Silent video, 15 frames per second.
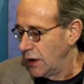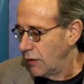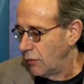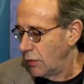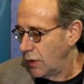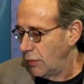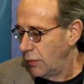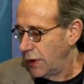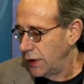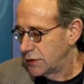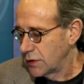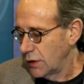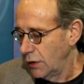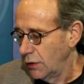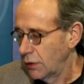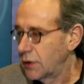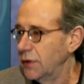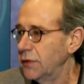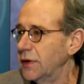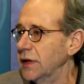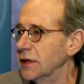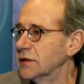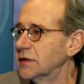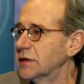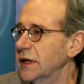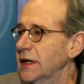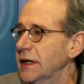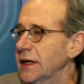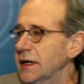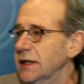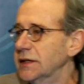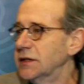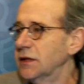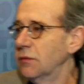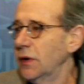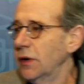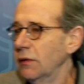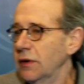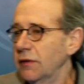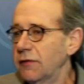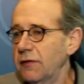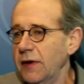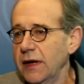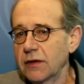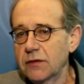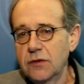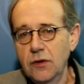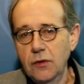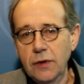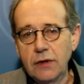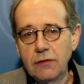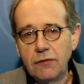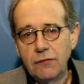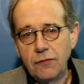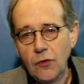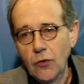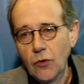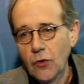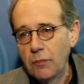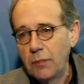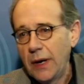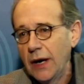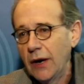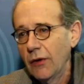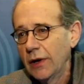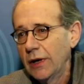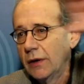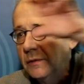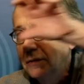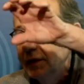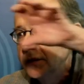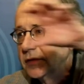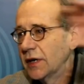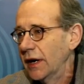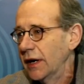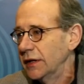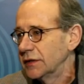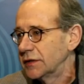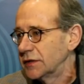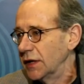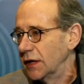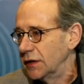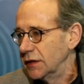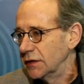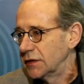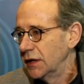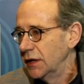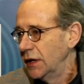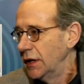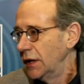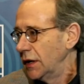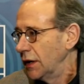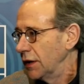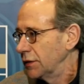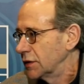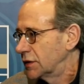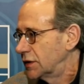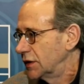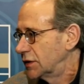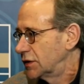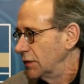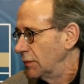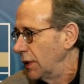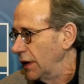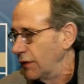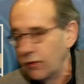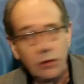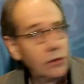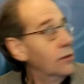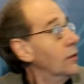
One way to look at this is that we are in effect doing four parallel design studies at the system level.